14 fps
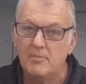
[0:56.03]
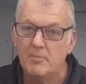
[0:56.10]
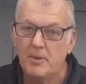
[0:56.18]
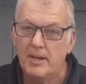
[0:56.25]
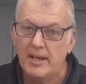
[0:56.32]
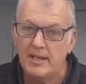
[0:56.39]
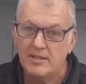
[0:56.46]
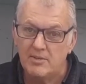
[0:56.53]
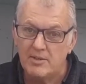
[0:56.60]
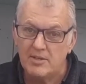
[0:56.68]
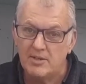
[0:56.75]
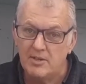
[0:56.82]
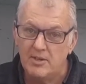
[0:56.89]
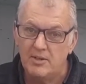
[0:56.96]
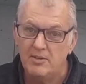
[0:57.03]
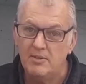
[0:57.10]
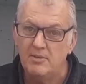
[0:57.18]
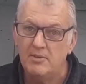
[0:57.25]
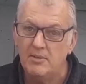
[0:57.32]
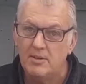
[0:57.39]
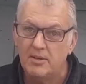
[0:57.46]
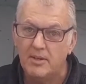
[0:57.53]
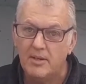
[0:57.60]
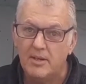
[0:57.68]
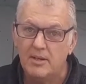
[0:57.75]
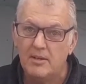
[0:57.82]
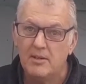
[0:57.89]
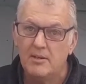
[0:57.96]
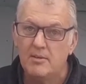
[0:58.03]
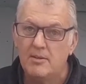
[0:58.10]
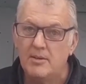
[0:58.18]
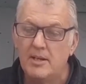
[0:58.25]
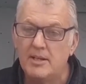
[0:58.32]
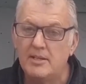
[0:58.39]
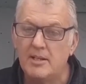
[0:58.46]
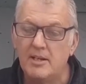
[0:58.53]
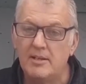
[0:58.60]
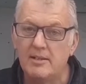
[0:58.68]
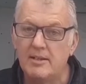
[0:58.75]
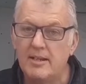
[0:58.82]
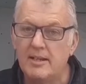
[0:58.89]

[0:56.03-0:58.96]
put it into a soil, nice neat